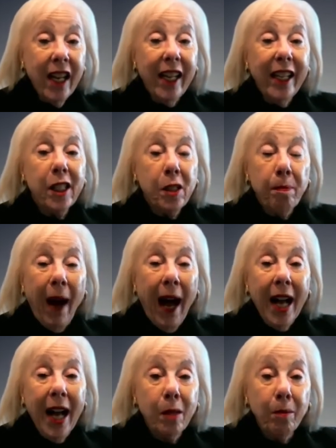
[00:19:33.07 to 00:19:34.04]
it's
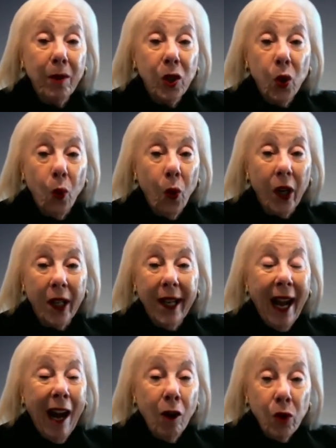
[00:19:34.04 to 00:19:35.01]
possible to work
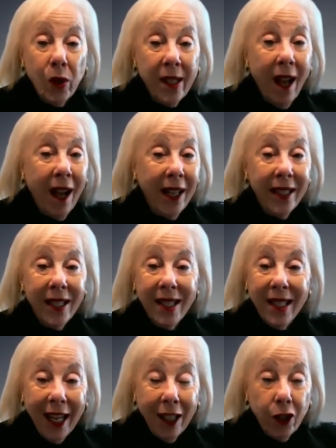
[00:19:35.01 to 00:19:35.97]
outside the
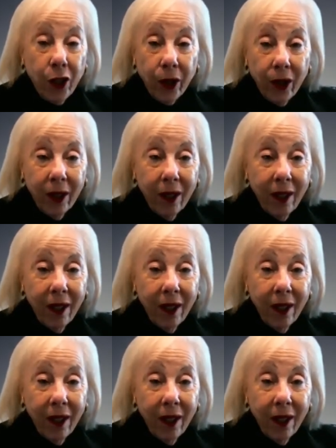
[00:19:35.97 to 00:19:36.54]
sector.